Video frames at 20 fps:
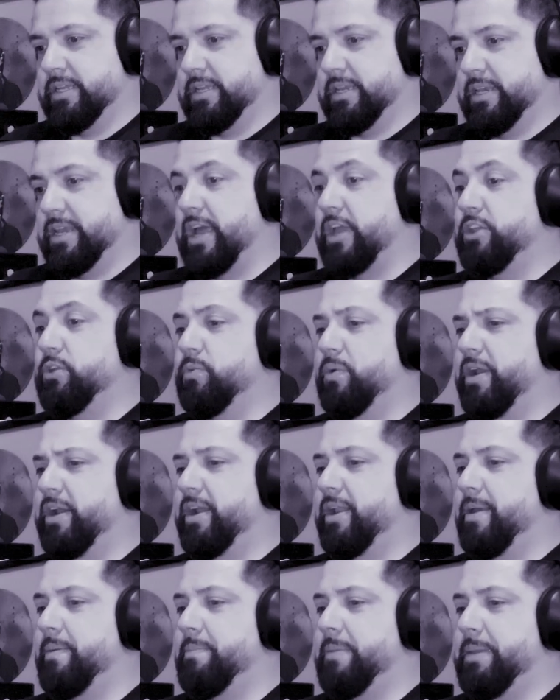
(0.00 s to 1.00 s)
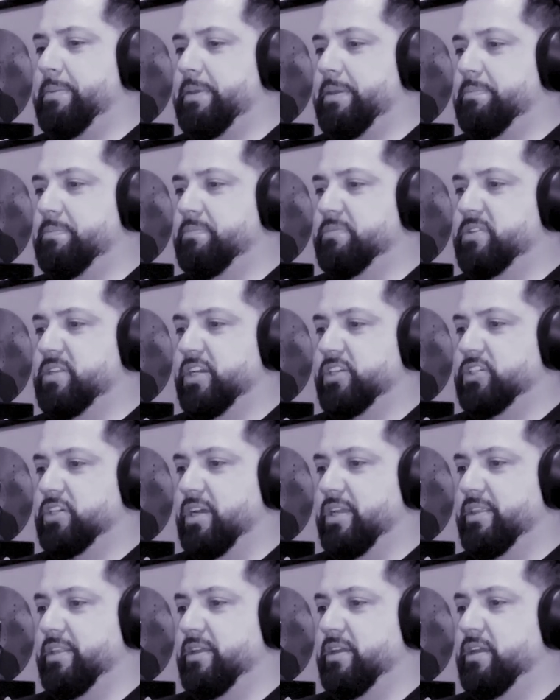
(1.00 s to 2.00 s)
Now you wanted to maybe touch
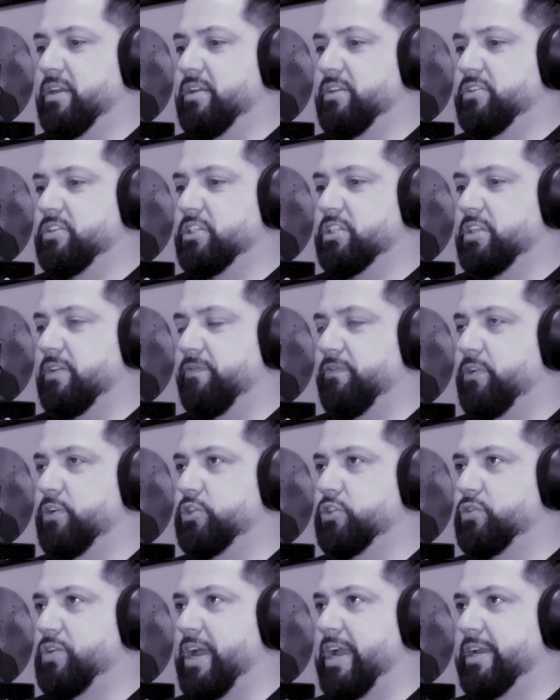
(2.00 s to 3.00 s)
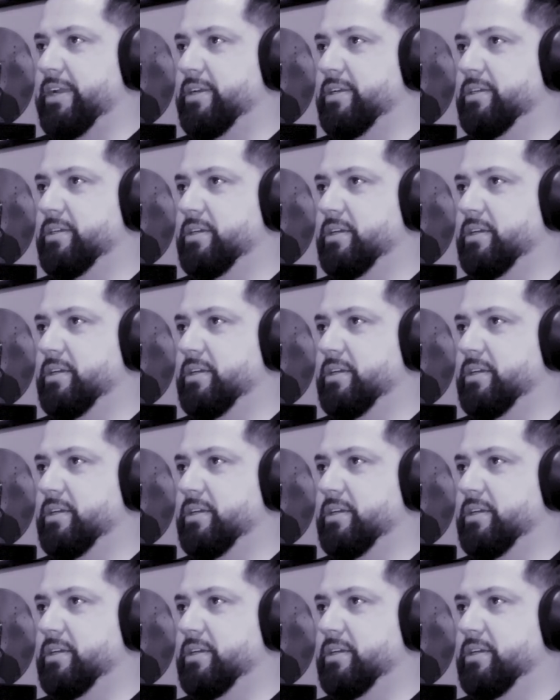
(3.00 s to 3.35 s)
on the first track